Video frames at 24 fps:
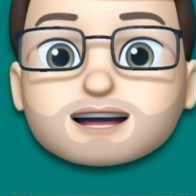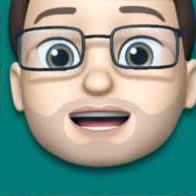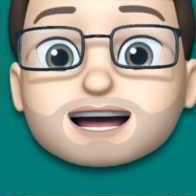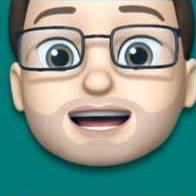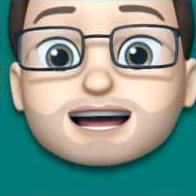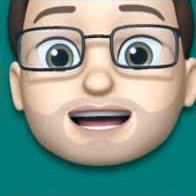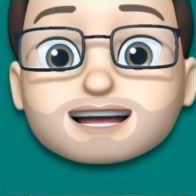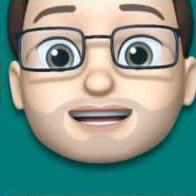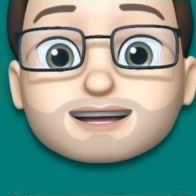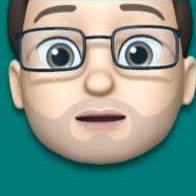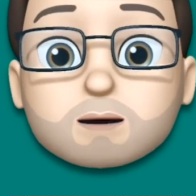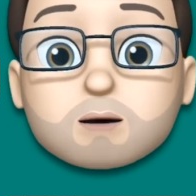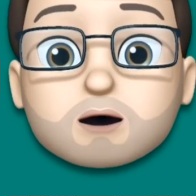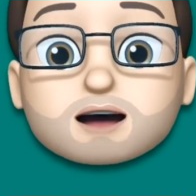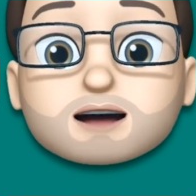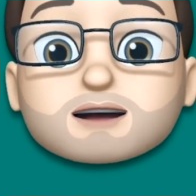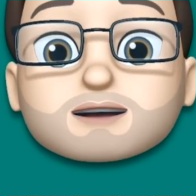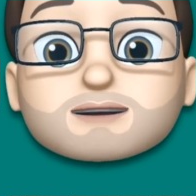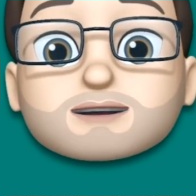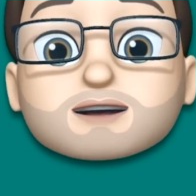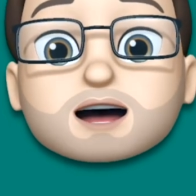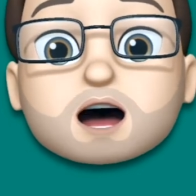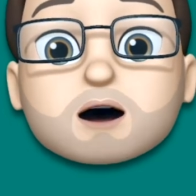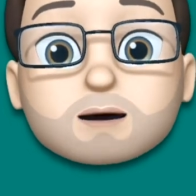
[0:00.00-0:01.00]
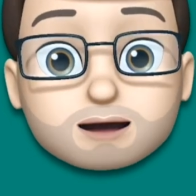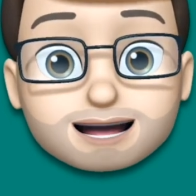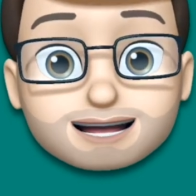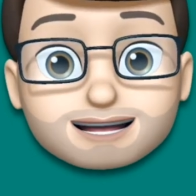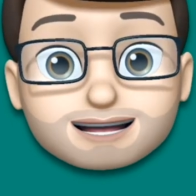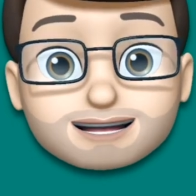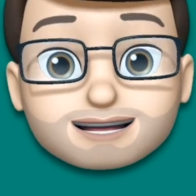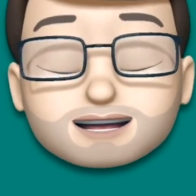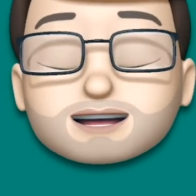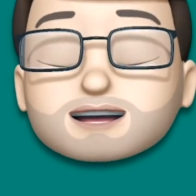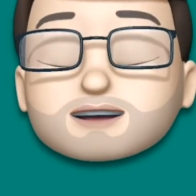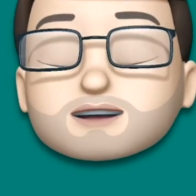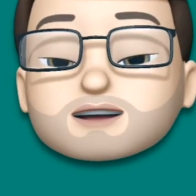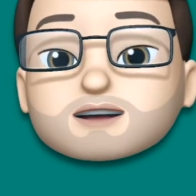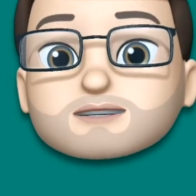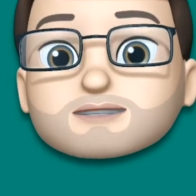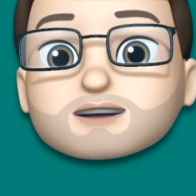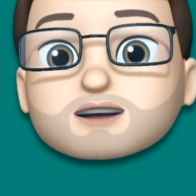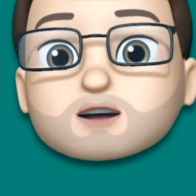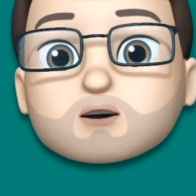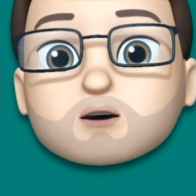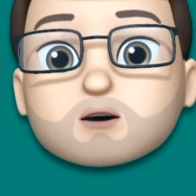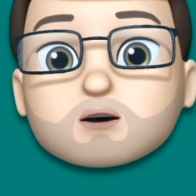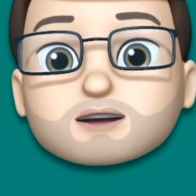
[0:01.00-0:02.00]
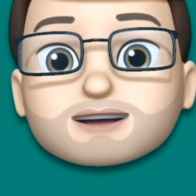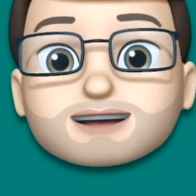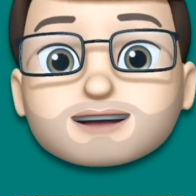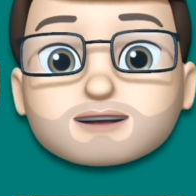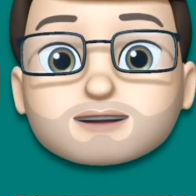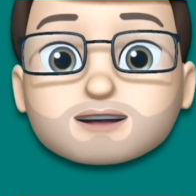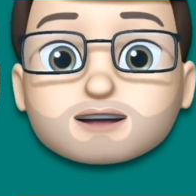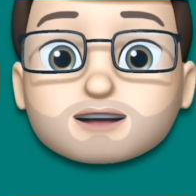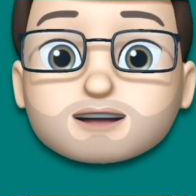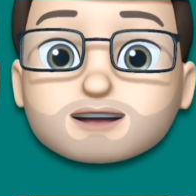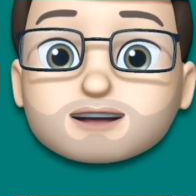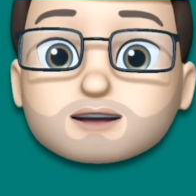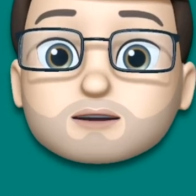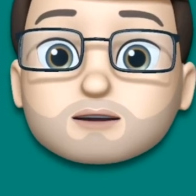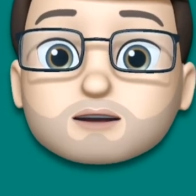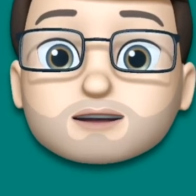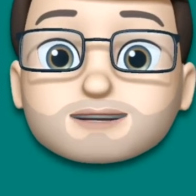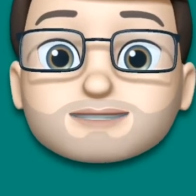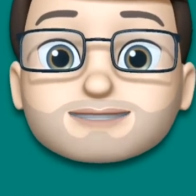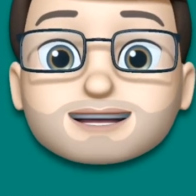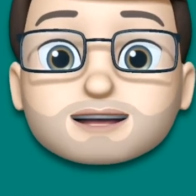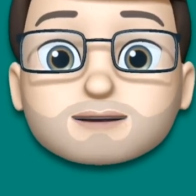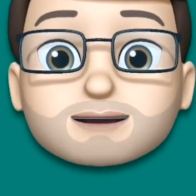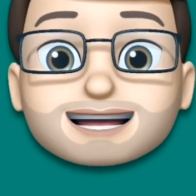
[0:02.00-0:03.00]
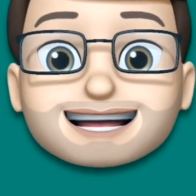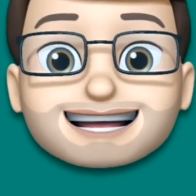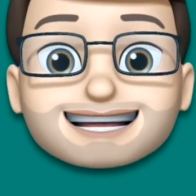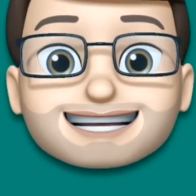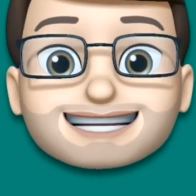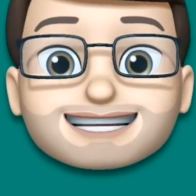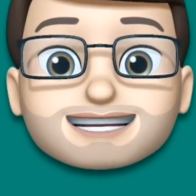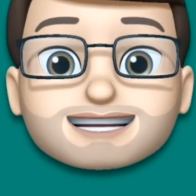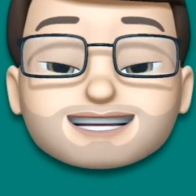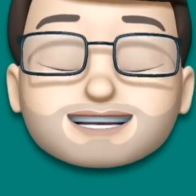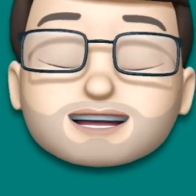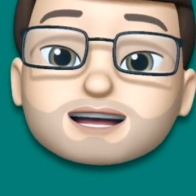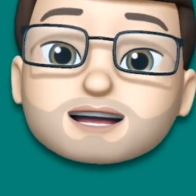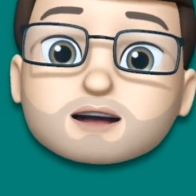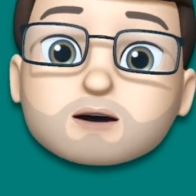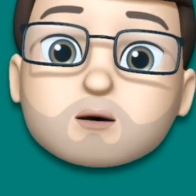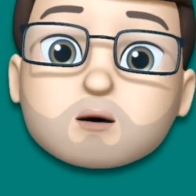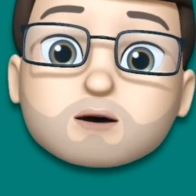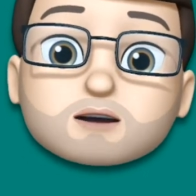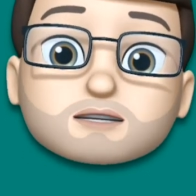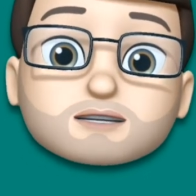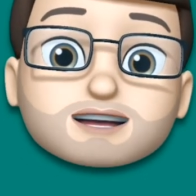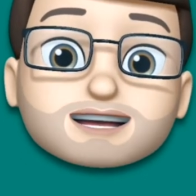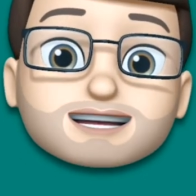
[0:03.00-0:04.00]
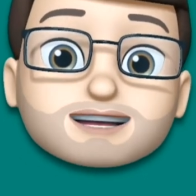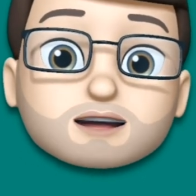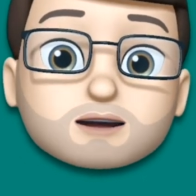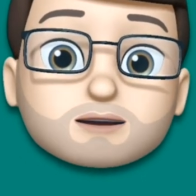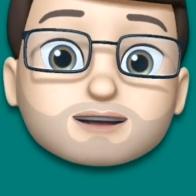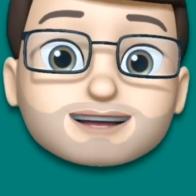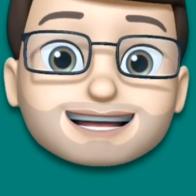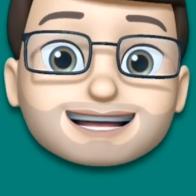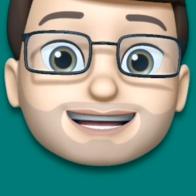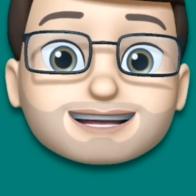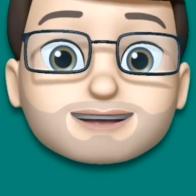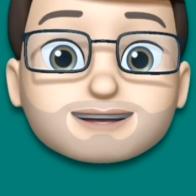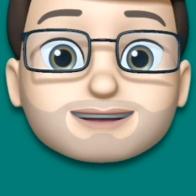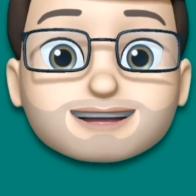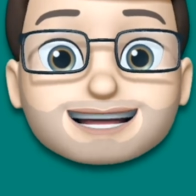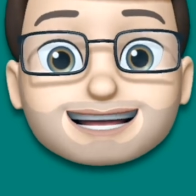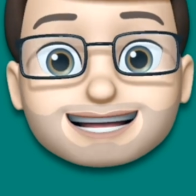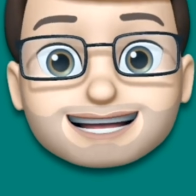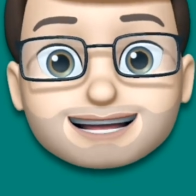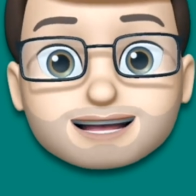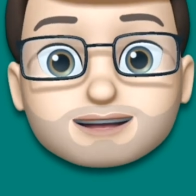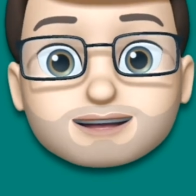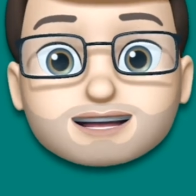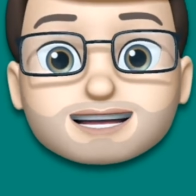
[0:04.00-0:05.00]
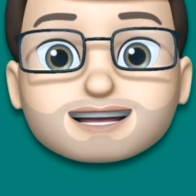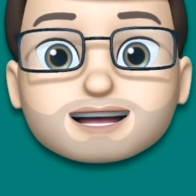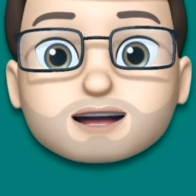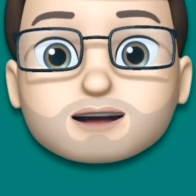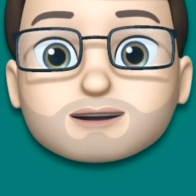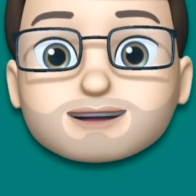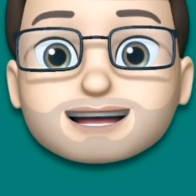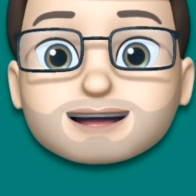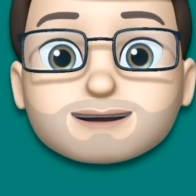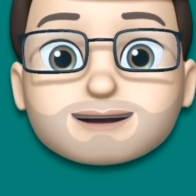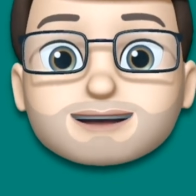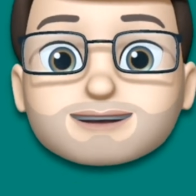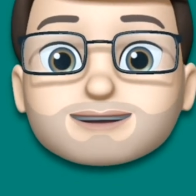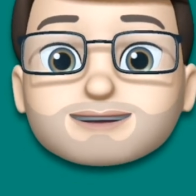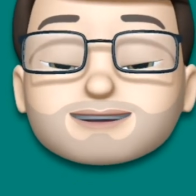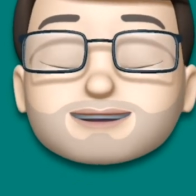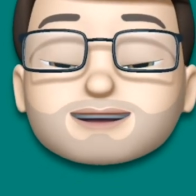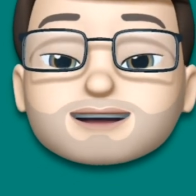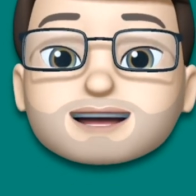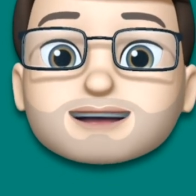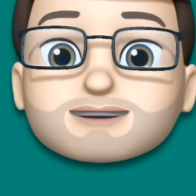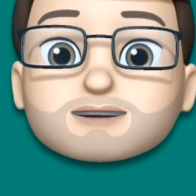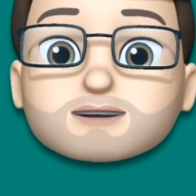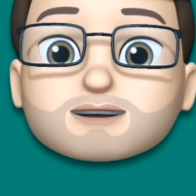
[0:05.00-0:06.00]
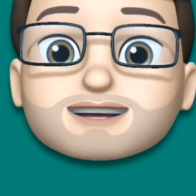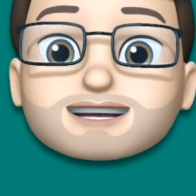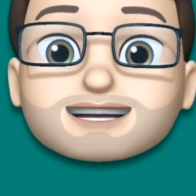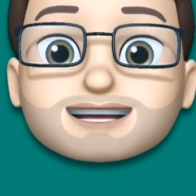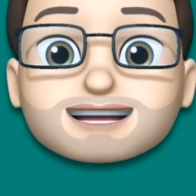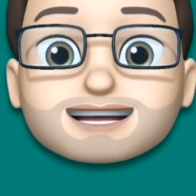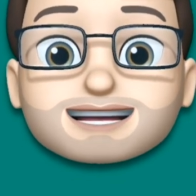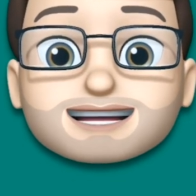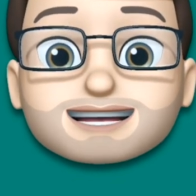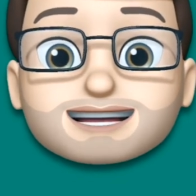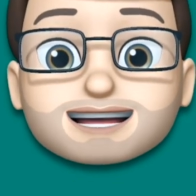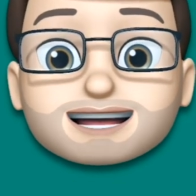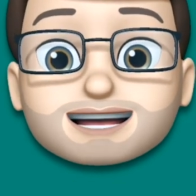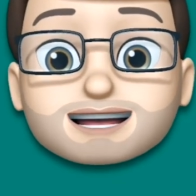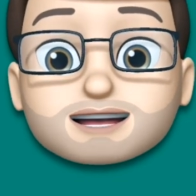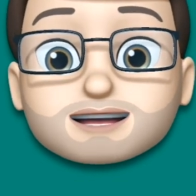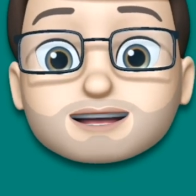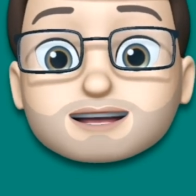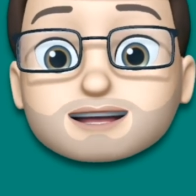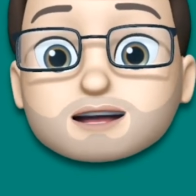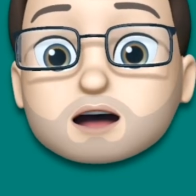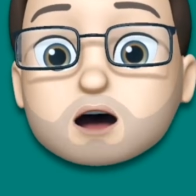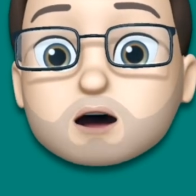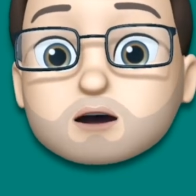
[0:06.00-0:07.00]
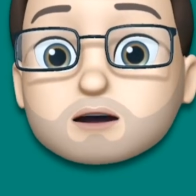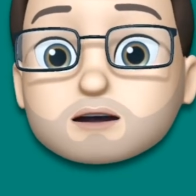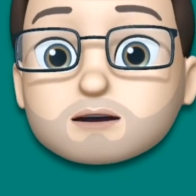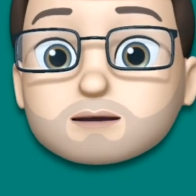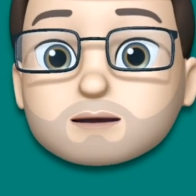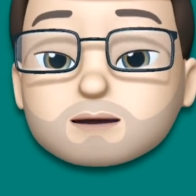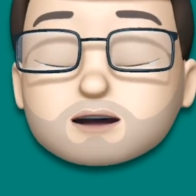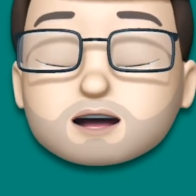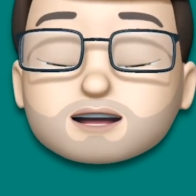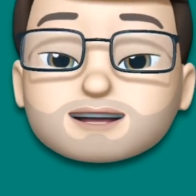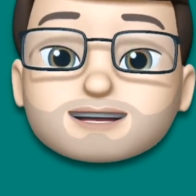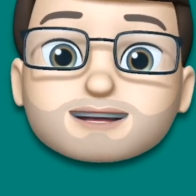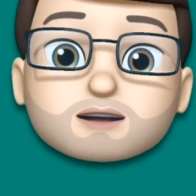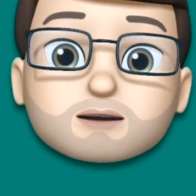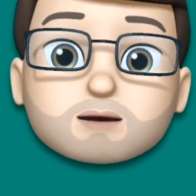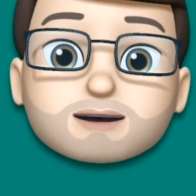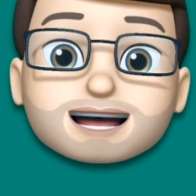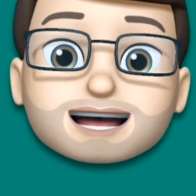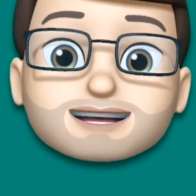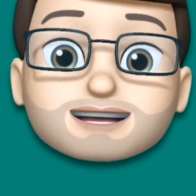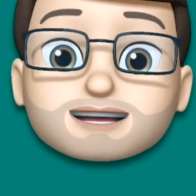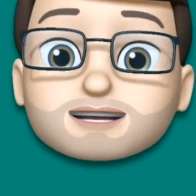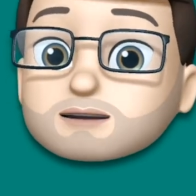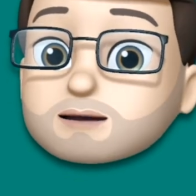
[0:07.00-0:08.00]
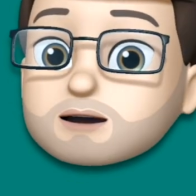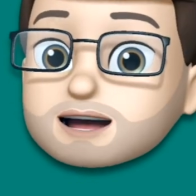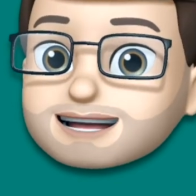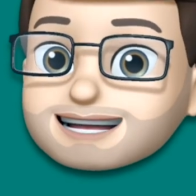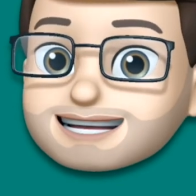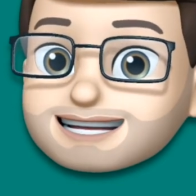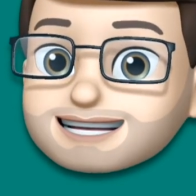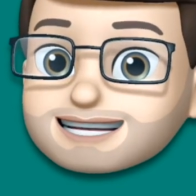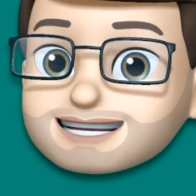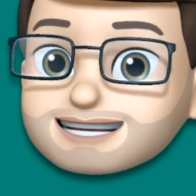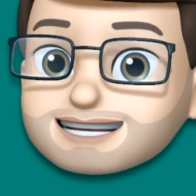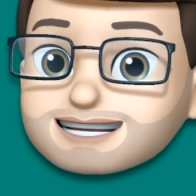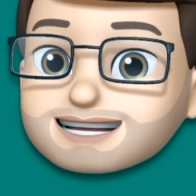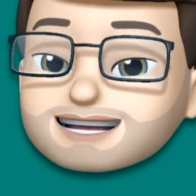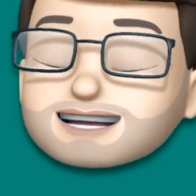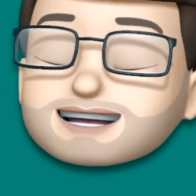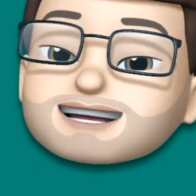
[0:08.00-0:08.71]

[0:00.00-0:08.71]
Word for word: It's worth knowing that recording for two or three minutes will result in a video that's only about five or six seconds long because of the way this works.